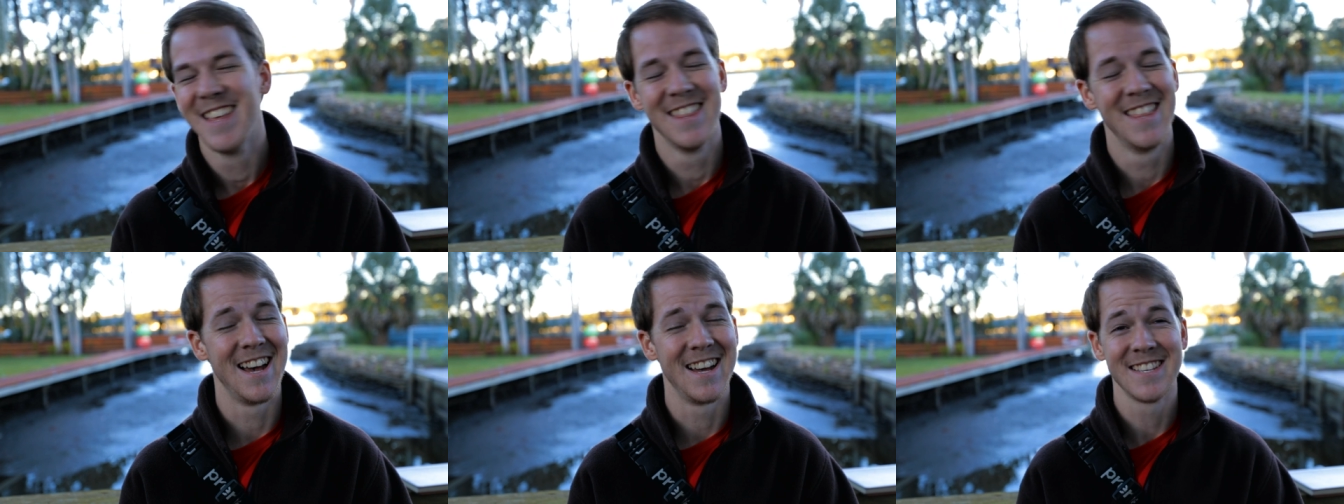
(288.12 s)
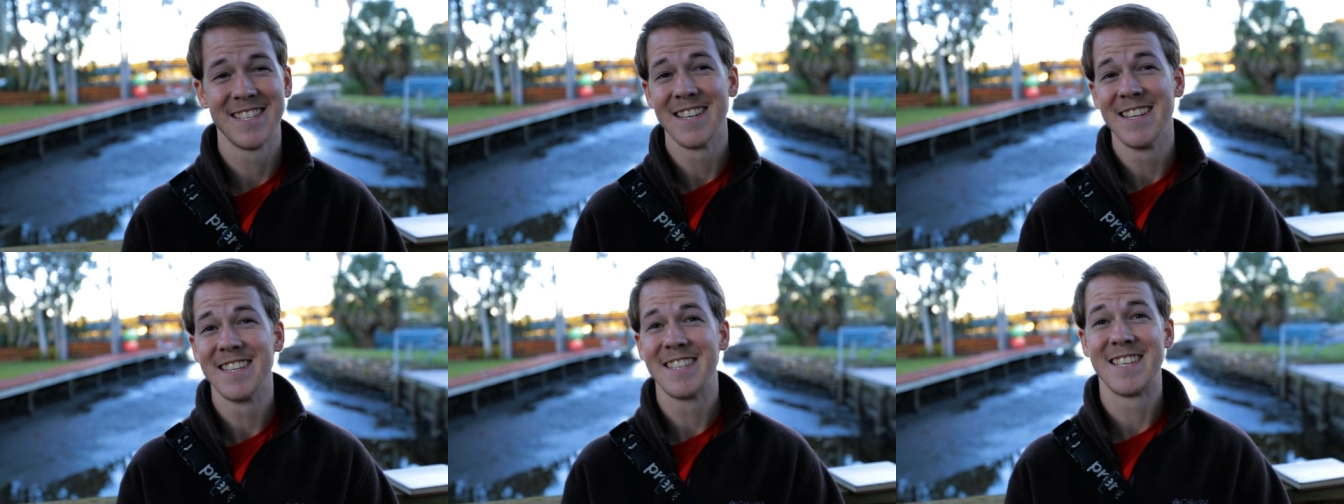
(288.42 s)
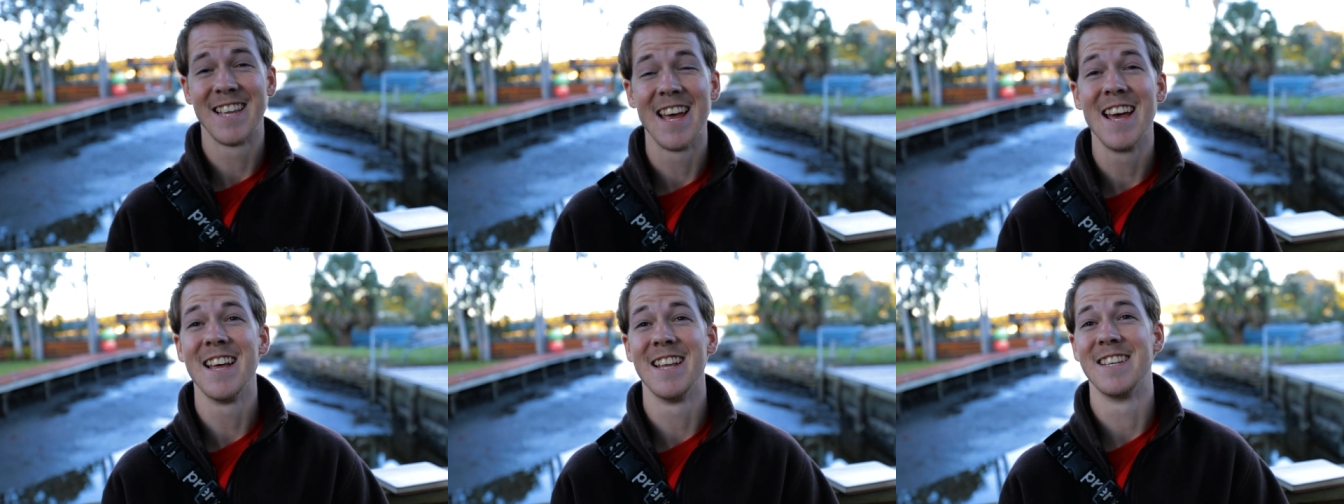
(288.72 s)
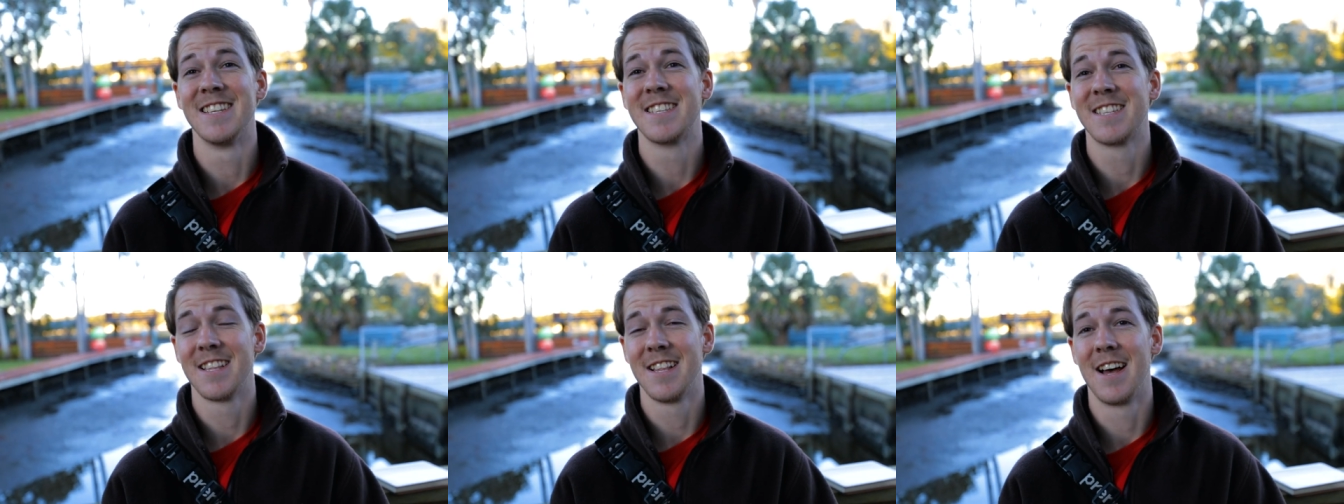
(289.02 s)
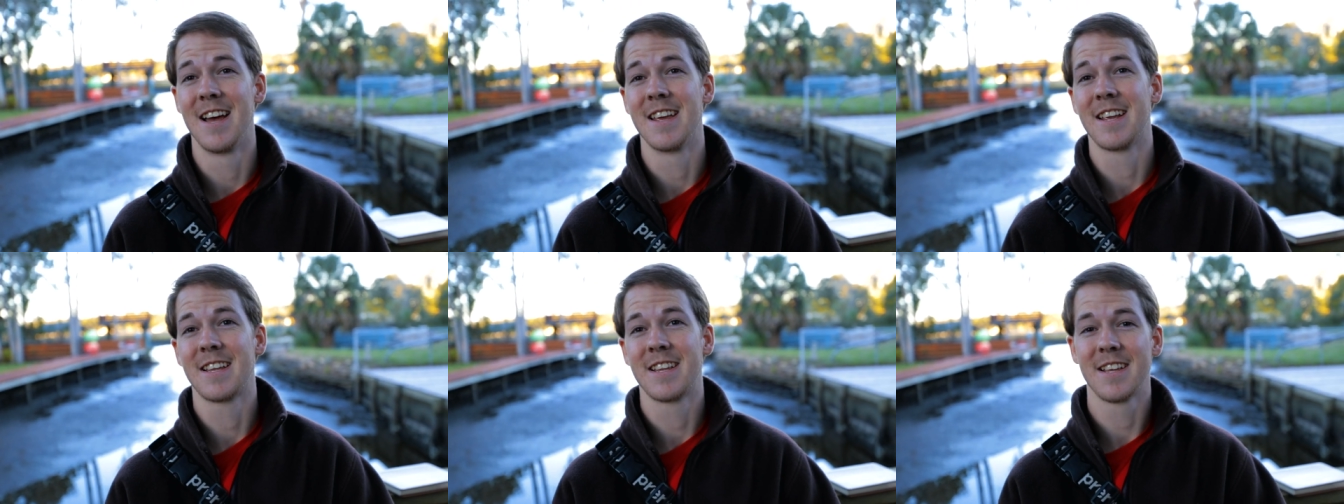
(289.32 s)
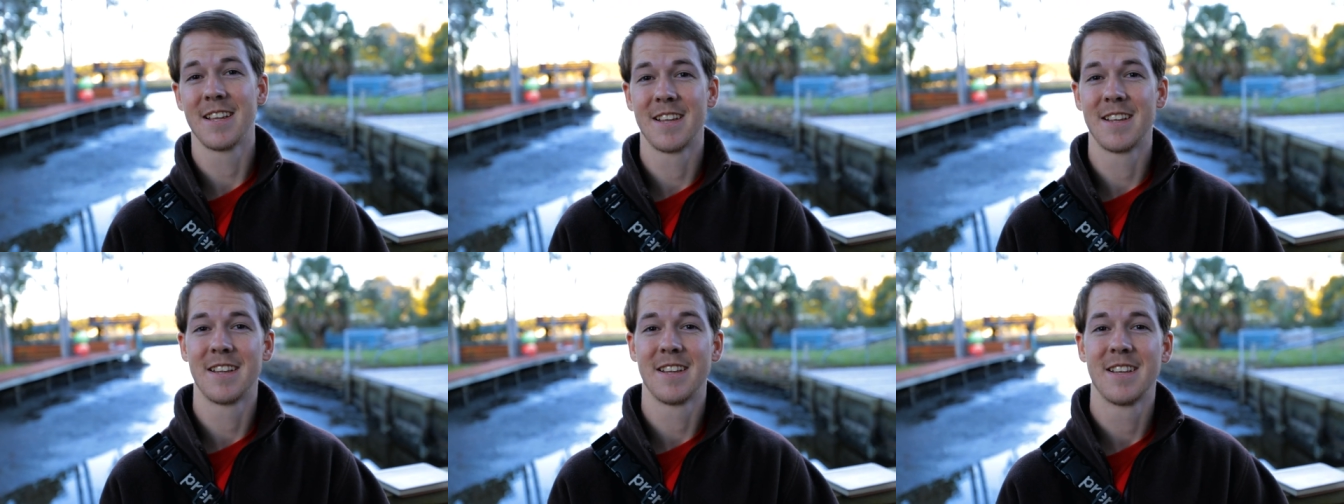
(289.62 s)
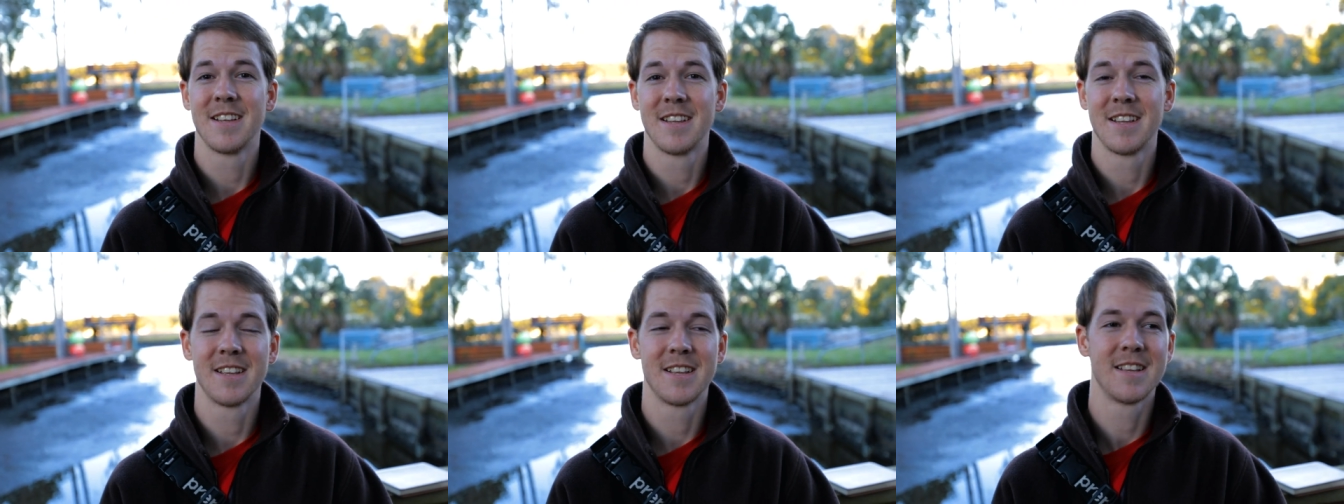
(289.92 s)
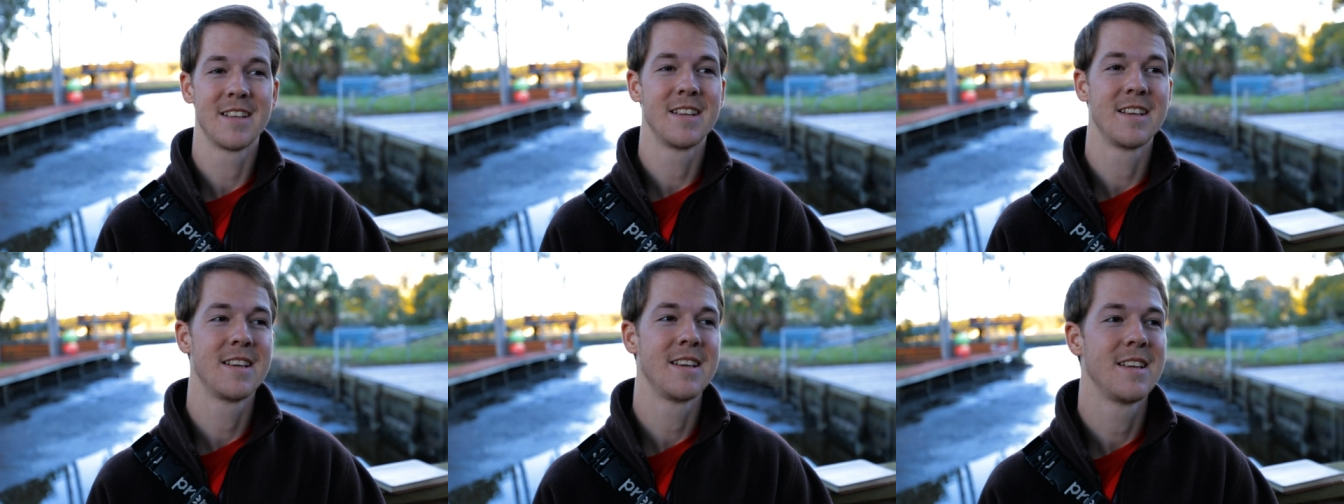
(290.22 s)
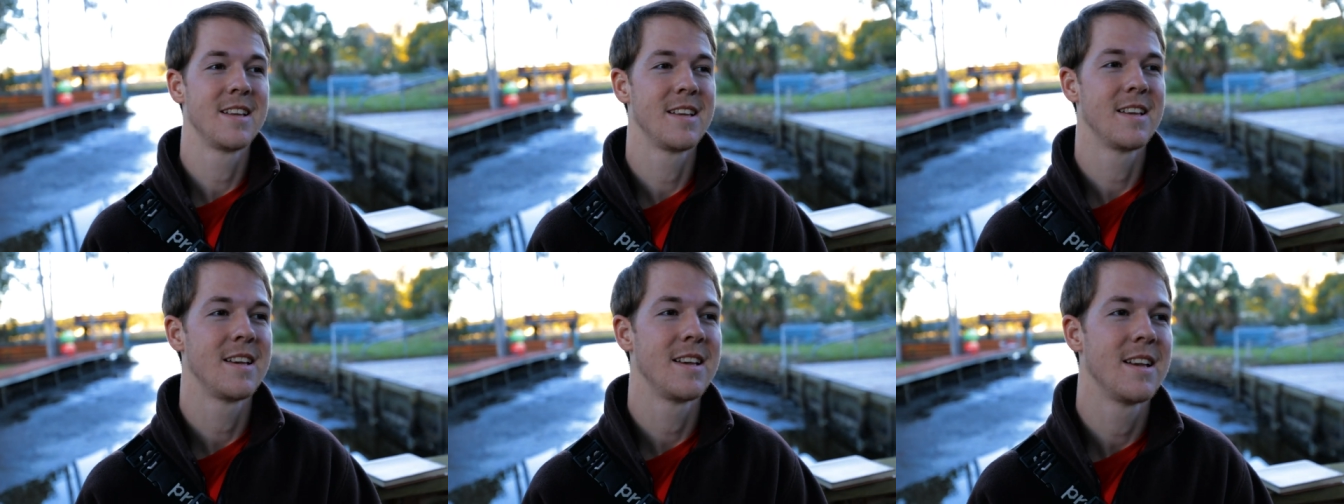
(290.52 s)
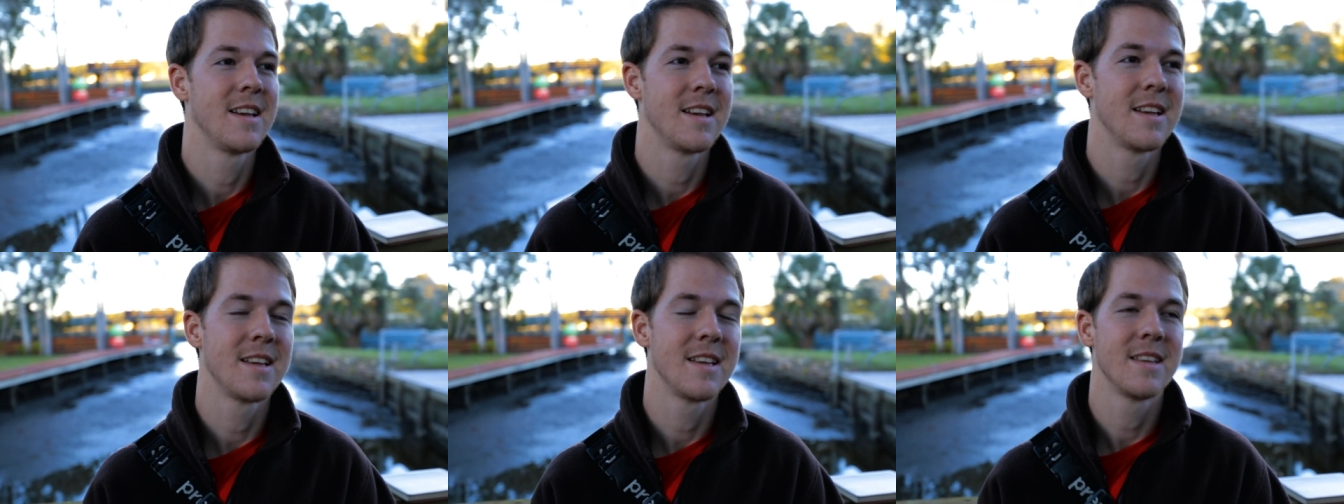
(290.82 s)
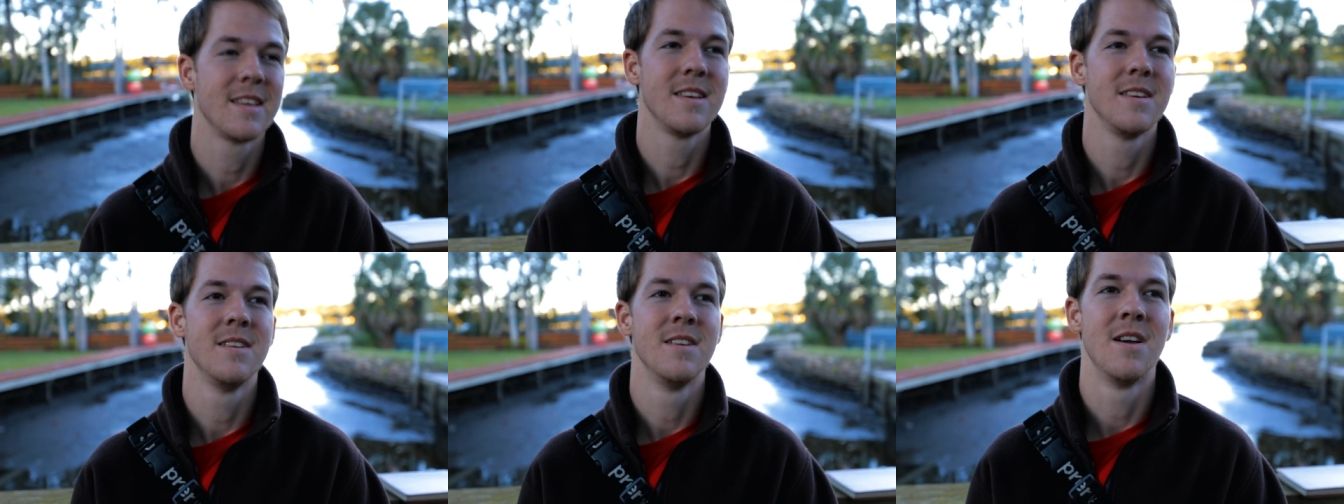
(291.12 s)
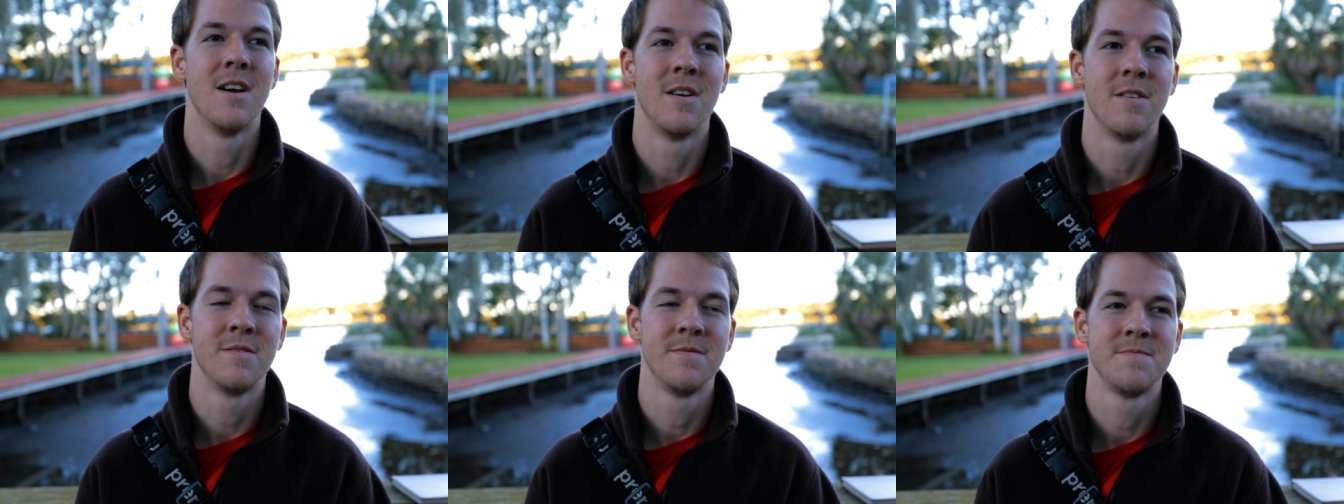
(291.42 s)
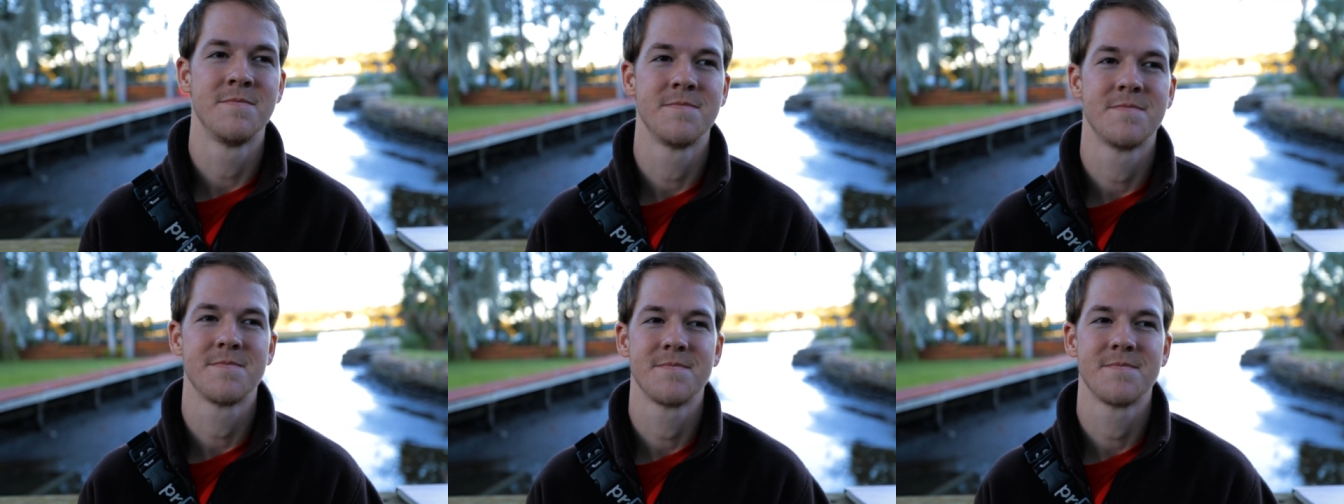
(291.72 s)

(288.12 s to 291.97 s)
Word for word: that's intense. Like it is intense. You know,